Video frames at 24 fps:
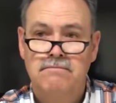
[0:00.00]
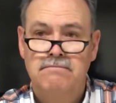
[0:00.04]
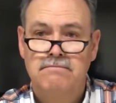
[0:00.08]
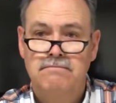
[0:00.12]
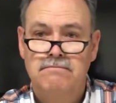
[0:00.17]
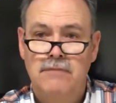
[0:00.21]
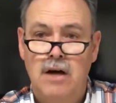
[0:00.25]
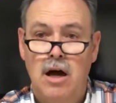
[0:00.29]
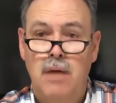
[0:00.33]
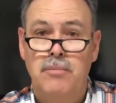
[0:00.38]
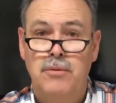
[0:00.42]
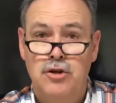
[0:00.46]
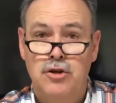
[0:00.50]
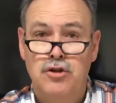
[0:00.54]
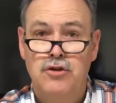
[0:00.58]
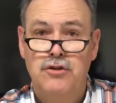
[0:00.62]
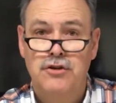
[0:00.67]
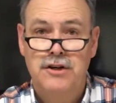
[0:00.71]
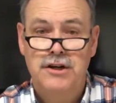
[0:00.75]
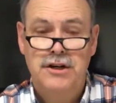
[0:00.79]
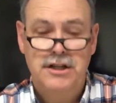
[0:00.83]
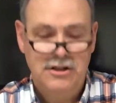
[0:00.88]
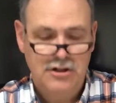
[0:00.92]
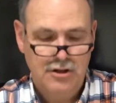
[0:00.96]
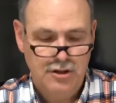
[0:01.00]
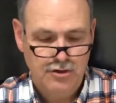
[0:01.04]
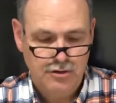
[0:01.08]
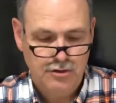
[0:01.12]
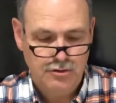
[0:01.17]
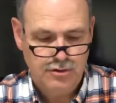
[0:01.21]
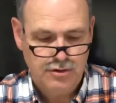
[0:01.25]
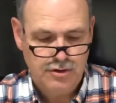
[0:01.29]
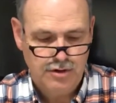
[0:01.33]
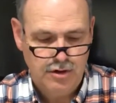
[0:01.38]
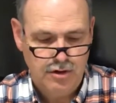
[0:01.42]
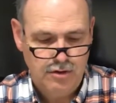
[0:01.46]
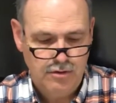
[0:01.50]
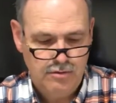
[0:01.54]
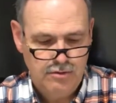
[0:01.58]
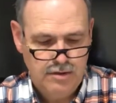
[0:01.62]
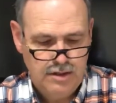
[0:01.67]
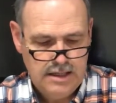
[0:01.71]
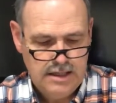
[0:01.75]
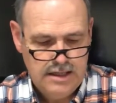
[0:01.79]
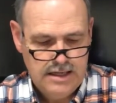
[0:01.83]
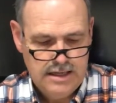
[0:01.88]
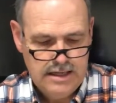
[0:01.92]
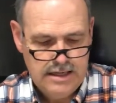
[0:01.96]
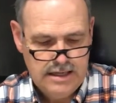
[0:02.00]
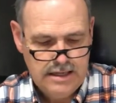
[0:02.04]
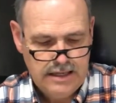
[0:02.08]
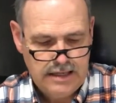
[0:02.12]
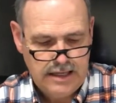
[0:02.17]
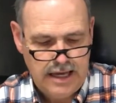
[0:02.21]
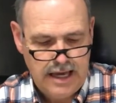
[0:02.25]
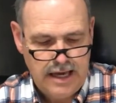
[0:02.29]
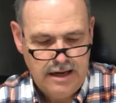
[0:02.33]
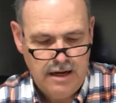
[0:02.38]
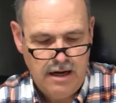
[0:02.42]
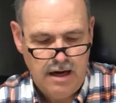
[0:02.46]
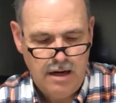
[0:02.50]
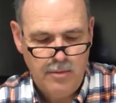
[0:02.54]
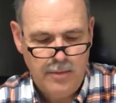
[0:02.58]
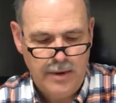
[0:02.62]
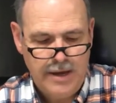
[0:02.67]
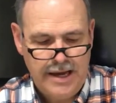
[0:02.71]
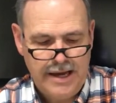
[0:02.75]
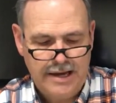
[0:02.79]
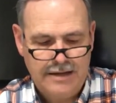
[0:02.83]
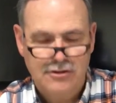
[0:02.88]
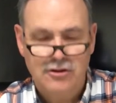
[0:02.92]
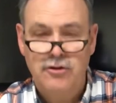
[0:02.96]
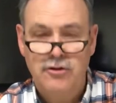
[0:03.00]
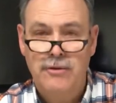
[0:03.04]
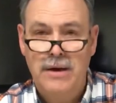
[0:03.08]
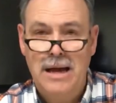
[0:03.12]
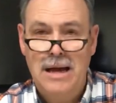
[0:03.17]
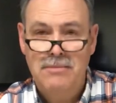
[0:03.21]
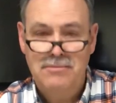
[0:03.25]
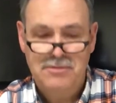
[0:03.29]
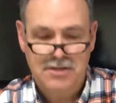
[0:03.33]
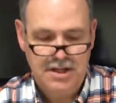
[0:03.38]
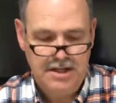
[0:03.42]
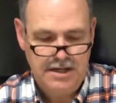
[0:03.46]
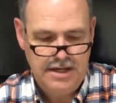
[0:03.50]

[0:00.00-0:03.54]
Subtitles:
opportunity to do so. Okay, highway exit ramps can